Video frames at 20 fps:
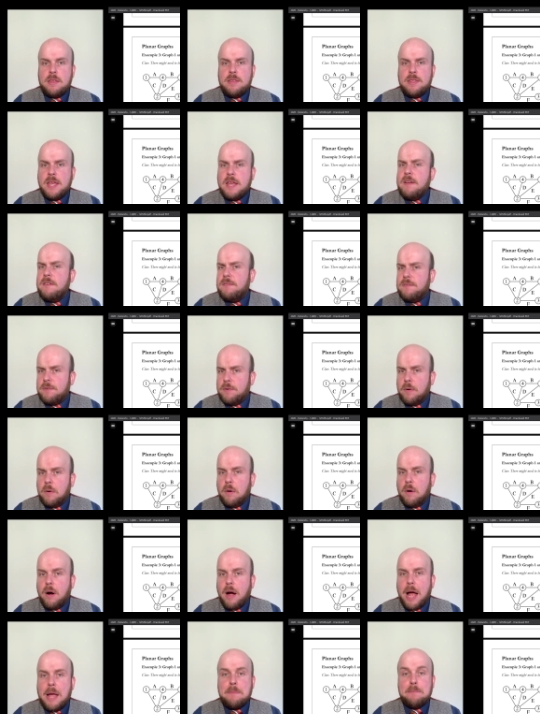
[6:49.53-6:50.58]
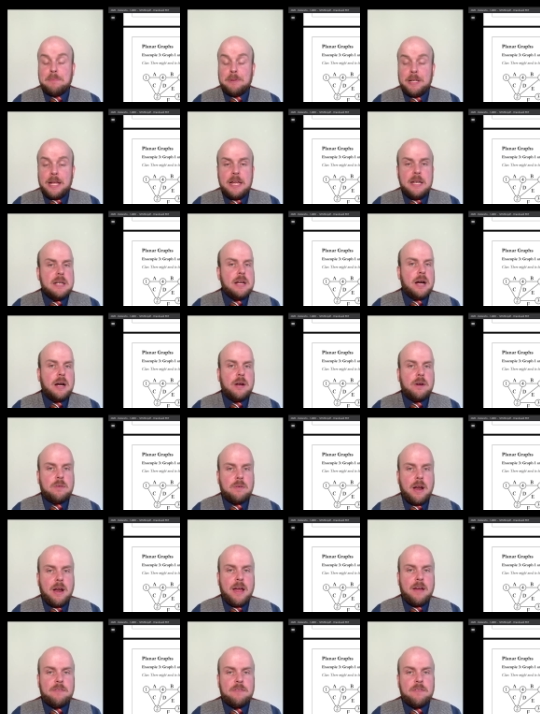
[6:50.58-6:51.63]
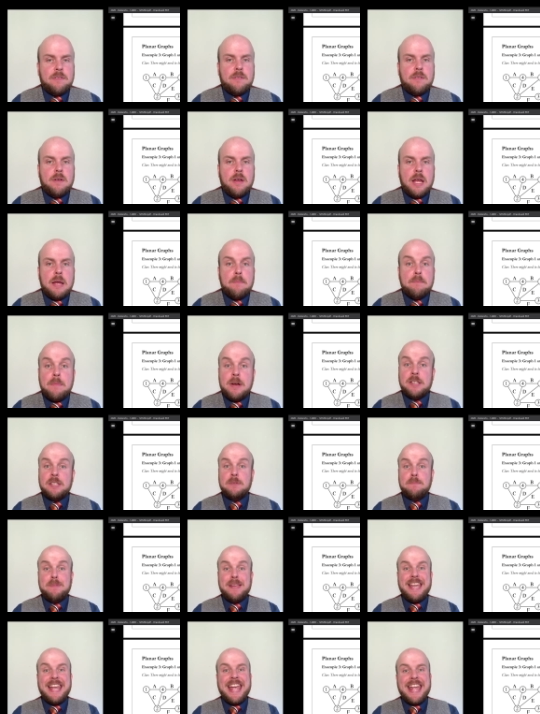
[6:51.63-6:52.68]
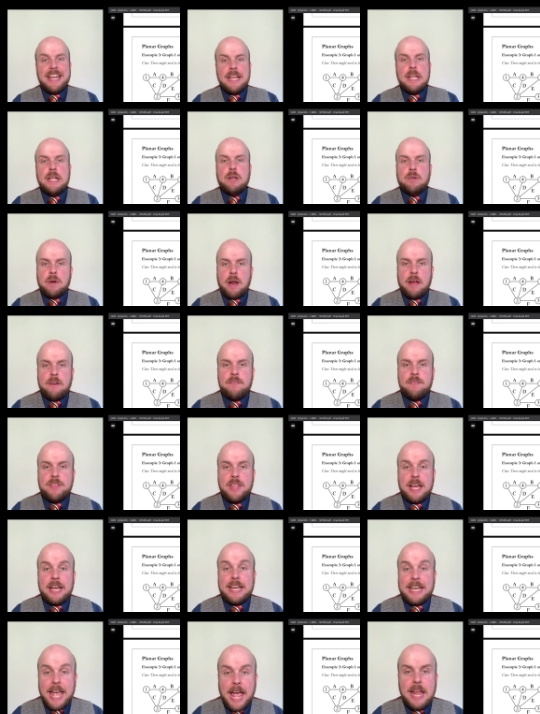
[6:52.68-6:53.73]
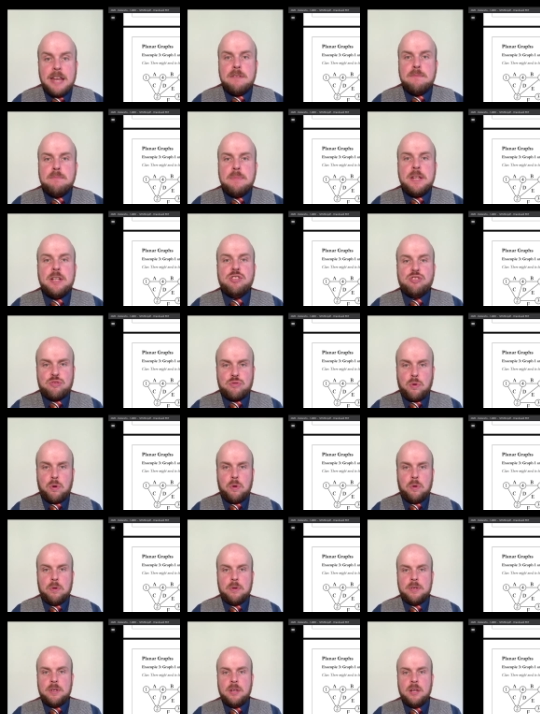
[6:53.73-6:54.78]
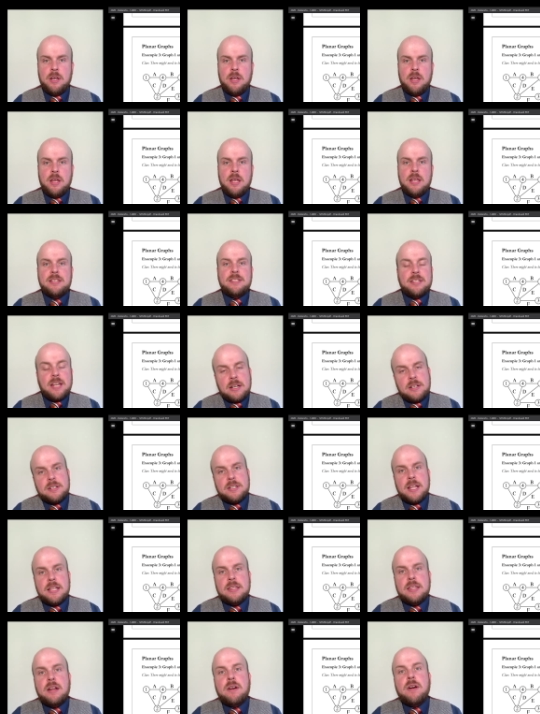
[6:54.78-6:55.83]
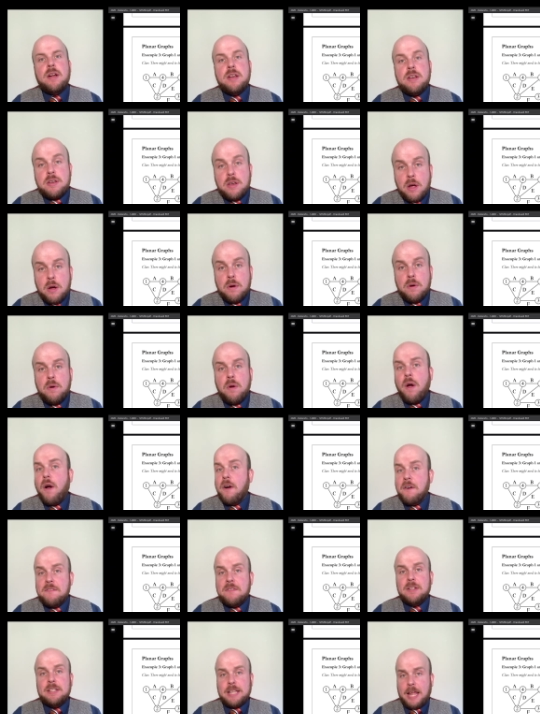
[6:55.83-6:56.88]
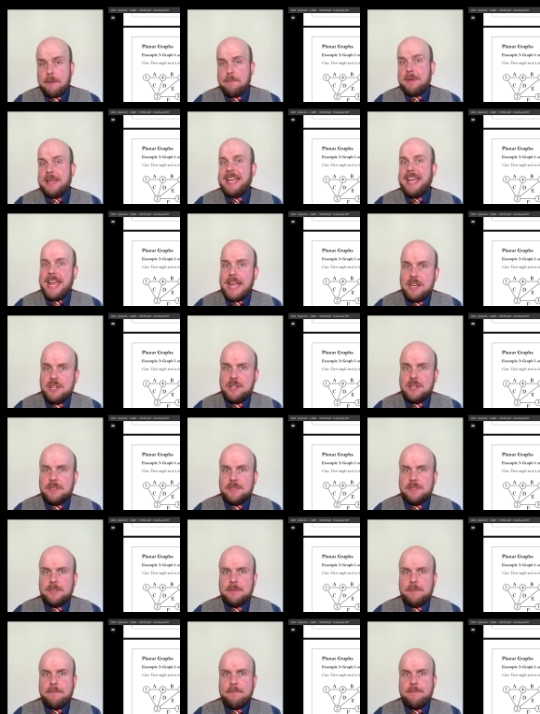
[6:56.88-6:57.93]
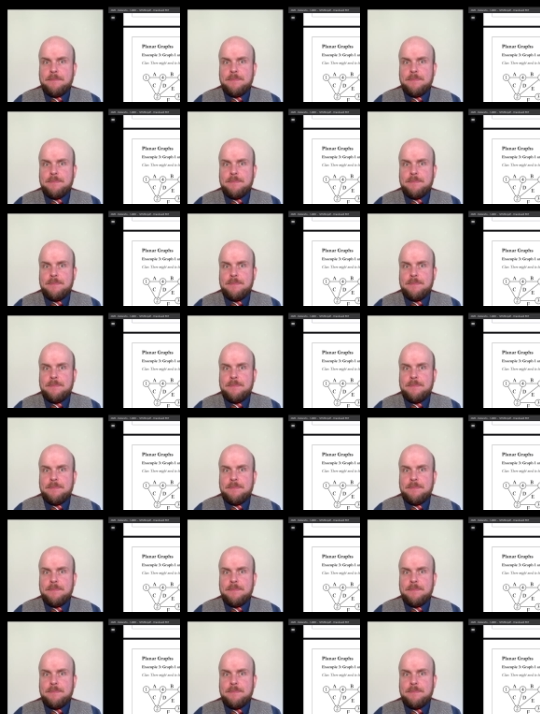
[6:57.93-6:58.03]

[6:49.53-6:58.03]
Therefore, a planar graph must be any graph that can be drawn such that there are no overlapping edges.